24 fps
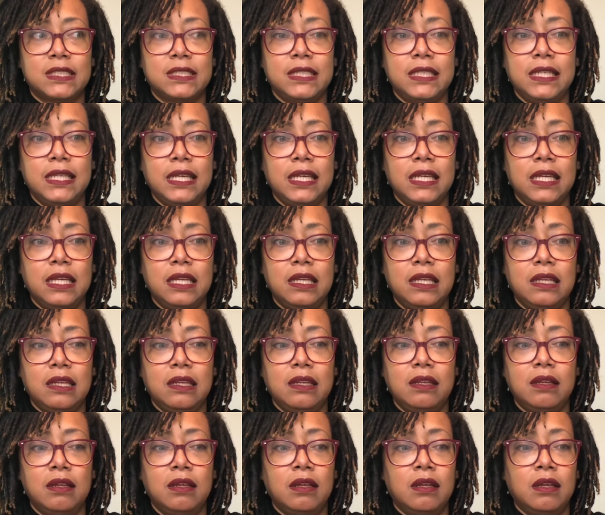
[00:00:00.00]
in
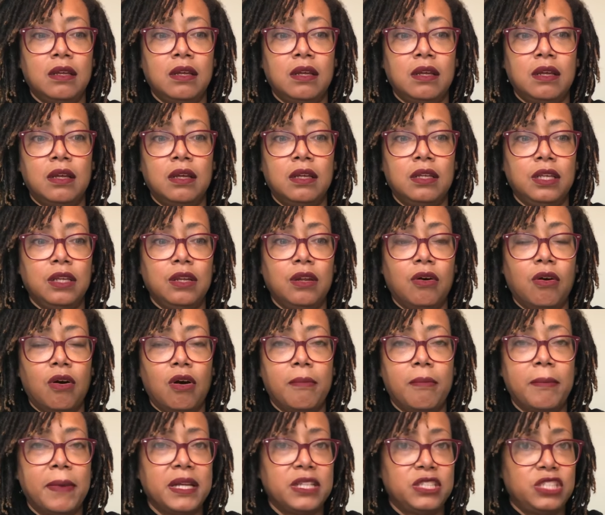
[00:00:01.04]
on
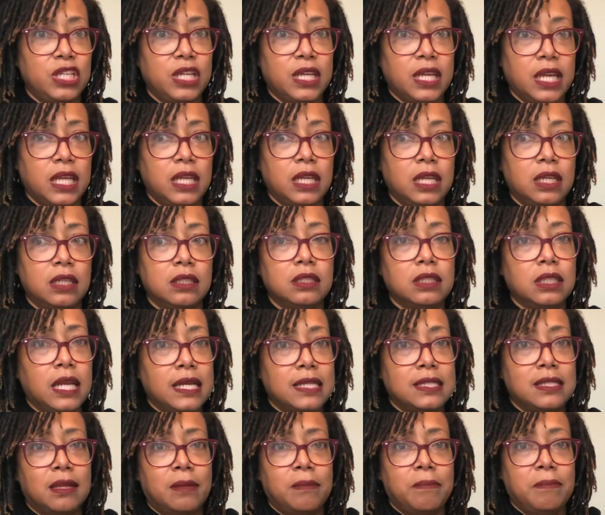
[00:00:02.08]
my chicken unless
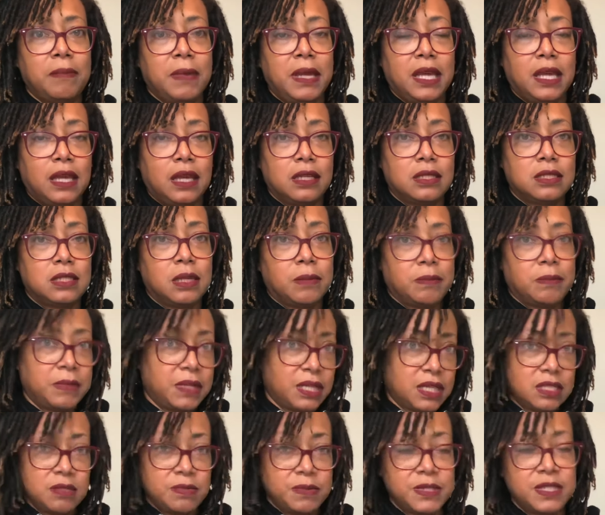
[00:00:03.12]
I'm making something
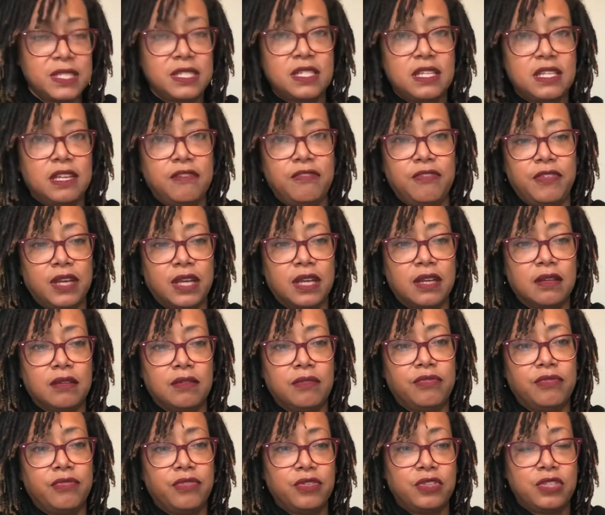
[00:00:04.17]
specific
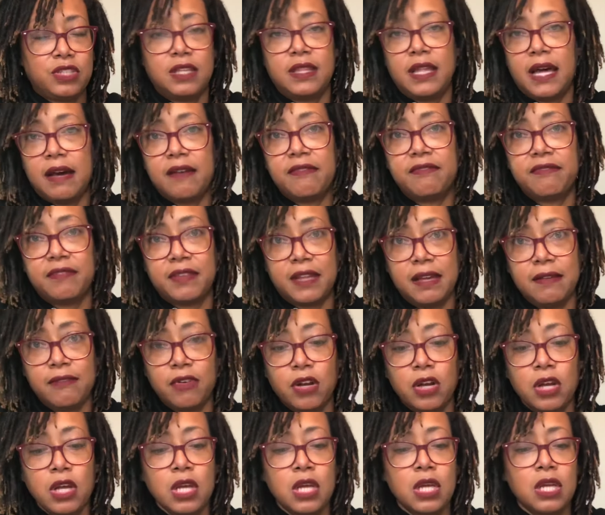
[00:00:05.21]
to that flavor.
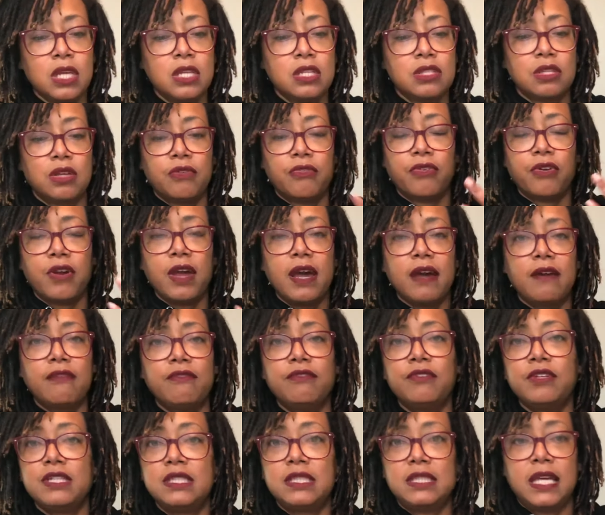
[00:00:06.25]
So for
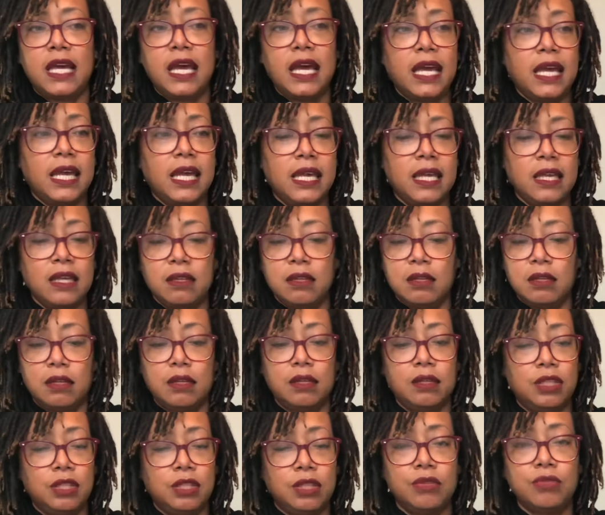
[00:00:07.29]
everyday
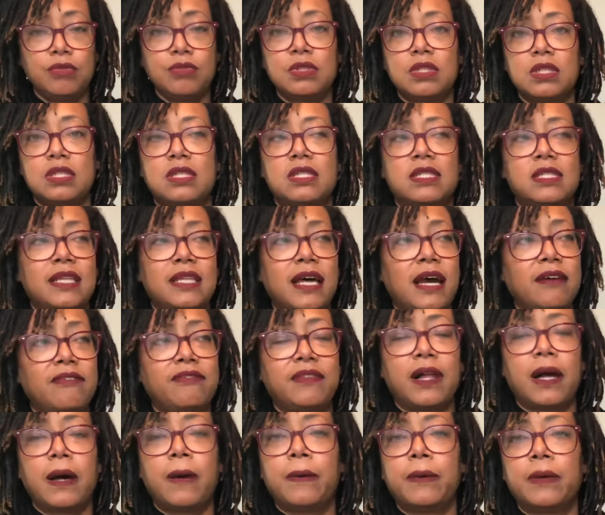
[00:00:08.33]
use,
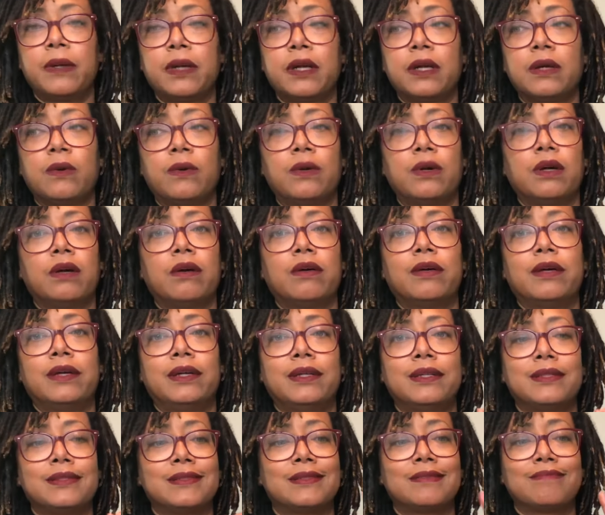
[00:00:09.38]
safflower oil
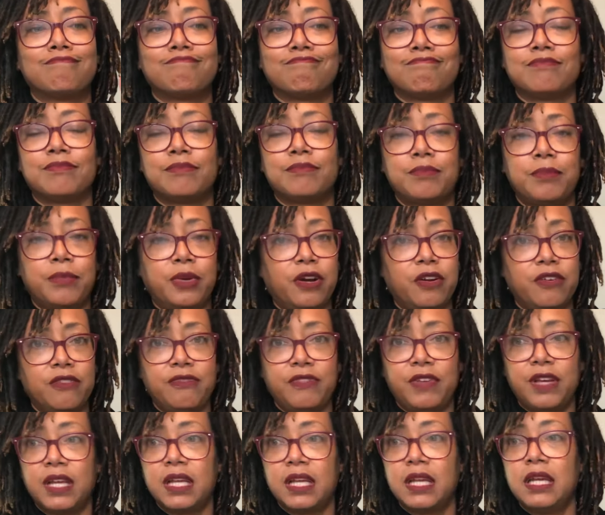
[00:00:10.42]
is
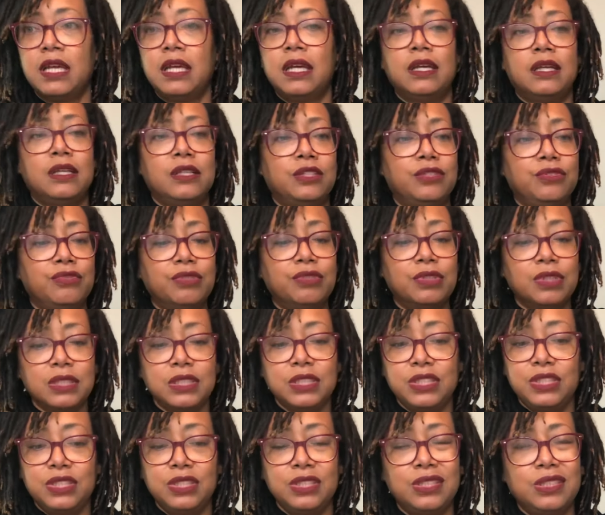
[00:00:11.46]
perfect. You really
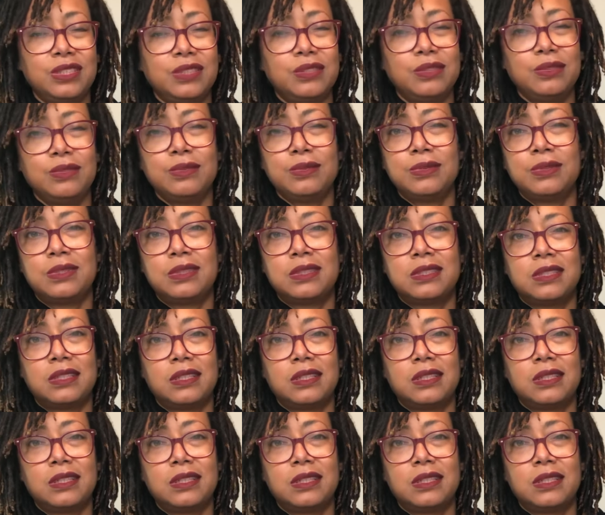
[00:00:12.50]
shouldn't use,